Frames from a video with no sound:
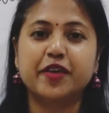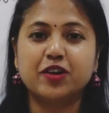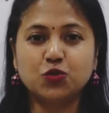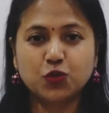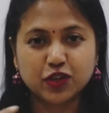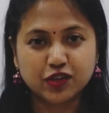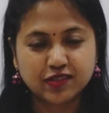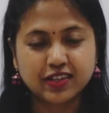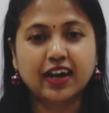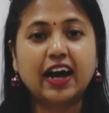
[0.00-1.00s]
towards
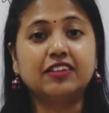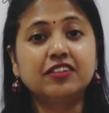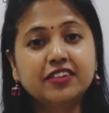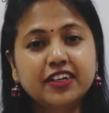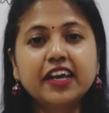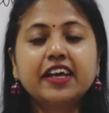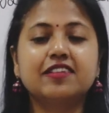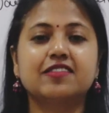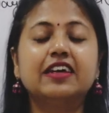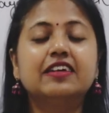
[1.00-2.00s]
the other
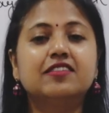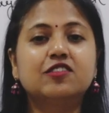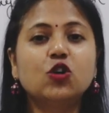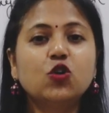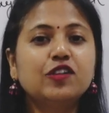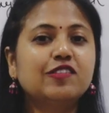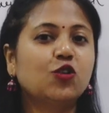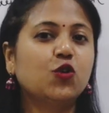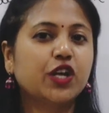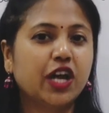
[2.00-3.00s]
days,
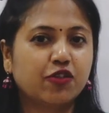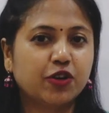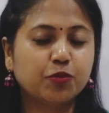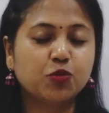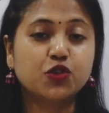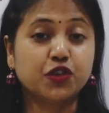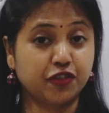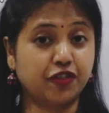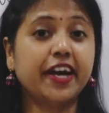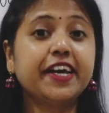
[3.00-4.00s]
slowly our mood
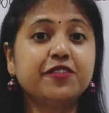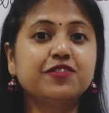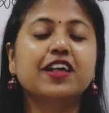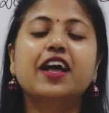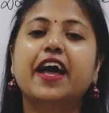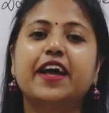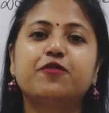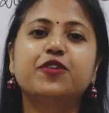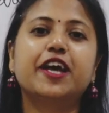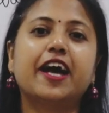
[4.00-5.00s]
revives, and
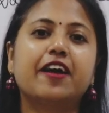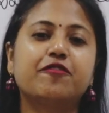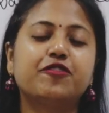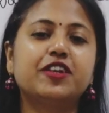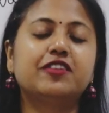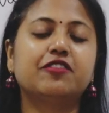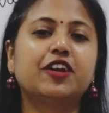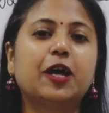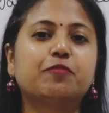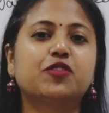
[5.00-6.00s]
we
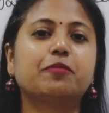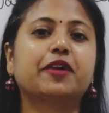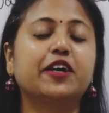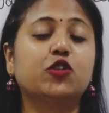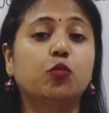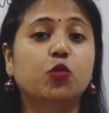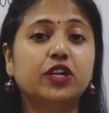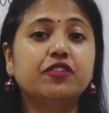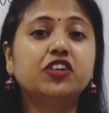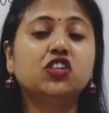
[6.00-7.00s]
develop some kind of
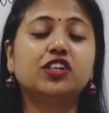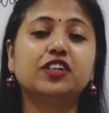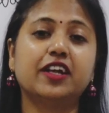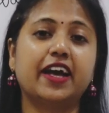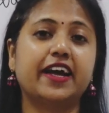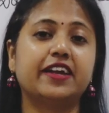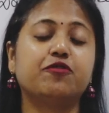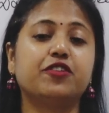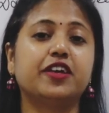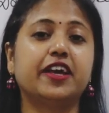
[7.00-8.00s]
motivation and
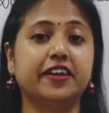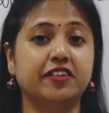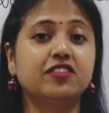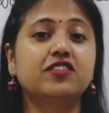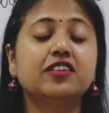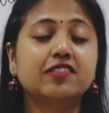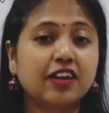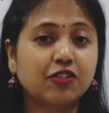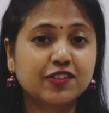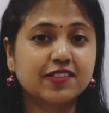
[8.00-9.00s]
we energize
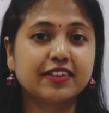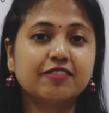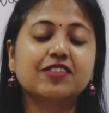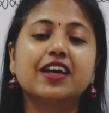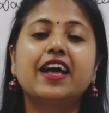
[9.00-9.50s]
ourselves,